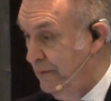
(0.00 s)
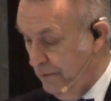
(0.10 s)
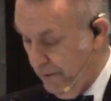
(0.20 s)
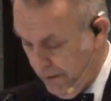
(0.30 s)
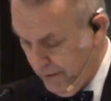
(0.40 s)

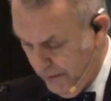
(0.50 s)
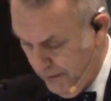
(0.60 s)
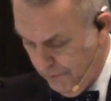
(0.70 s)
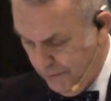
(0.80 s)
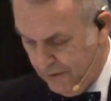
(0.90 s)
Right?
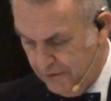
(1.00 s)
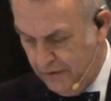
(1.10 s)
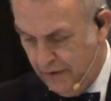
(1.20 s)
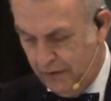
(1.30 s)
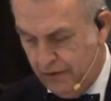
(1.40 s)
Because
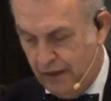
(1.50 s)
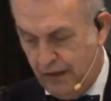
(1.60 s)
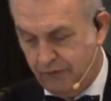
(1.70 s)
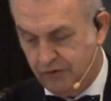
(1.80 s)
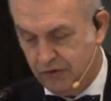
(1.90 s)
they
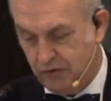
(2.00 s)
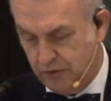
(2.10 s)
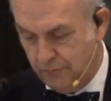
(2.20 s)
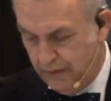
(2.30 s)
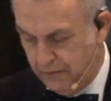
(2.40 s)
have a
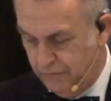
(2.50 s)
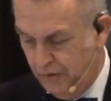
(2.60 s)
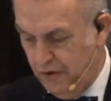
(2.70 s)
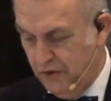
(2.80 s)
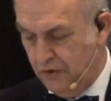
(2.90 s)
certain amount of
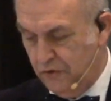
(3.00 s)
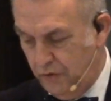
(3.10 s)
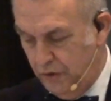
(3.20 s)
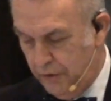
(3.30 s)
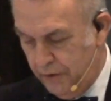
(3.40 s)

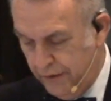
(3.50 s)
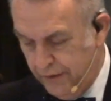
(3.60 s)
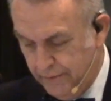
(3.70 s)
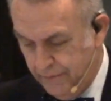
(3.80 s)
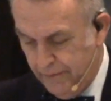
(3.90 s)

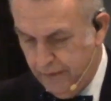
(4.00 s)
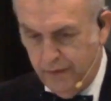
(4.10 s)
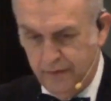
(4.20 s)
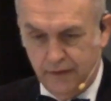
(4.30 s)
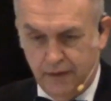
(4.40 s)
glory
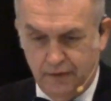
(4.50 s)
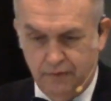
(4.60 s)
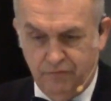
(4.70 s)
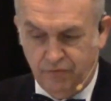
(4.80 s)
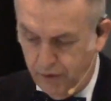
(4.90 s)
and they gain
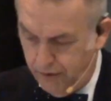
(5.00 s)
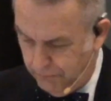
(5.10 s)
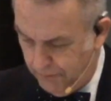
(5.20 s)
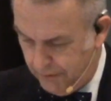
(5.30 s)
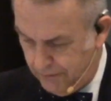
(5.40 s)
a
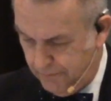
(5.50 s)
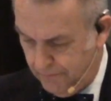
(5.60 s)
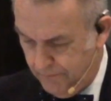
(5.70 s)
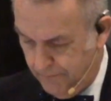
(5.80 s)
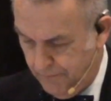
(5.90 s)
following.
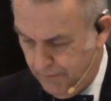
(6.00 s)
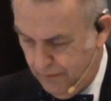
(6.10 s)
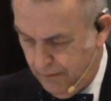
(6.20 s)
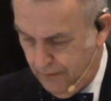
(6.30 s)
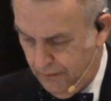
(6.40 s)

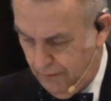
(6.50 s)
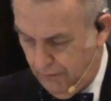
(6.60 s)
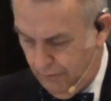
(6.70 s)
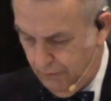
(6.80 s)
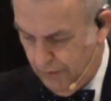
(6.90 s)

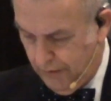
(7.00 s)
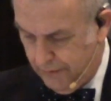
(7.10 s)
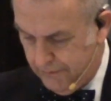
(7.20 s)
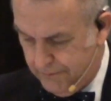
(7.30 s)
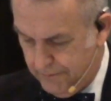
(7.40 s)
All
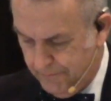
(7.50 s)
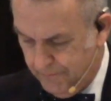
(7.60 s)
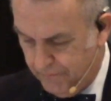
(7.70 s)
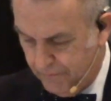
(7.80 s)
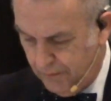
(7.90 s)
right.
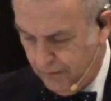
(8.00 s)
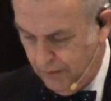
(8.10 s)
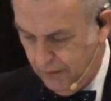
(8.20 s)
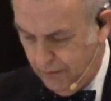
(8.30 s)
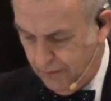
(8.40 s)

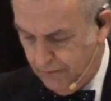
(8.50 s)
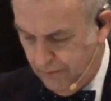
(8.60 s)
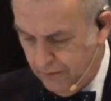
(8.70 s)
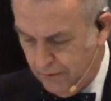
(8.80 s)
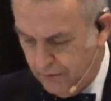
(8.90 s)
The
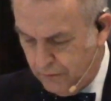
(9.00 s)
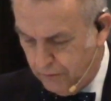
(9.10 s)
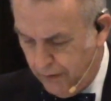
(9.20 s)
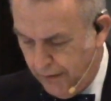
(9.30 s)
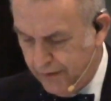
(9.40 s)
thing that
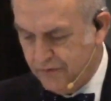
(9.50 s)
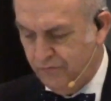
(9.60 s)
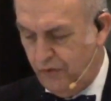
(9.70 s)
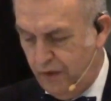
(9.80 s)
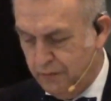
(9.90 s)
attracts
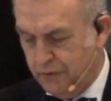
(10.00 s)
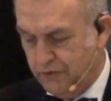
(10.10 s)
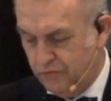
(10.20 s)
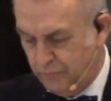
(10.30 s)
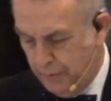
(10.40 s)

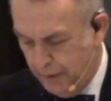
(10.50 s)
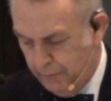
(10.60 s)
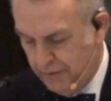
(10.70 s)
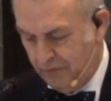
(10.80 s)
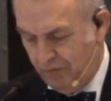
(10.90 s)
followers for
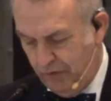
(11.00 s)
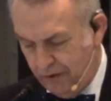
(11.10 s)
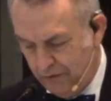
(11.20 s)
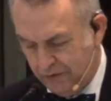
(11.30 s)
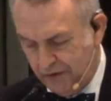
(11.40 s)
public
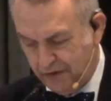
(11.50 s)
figures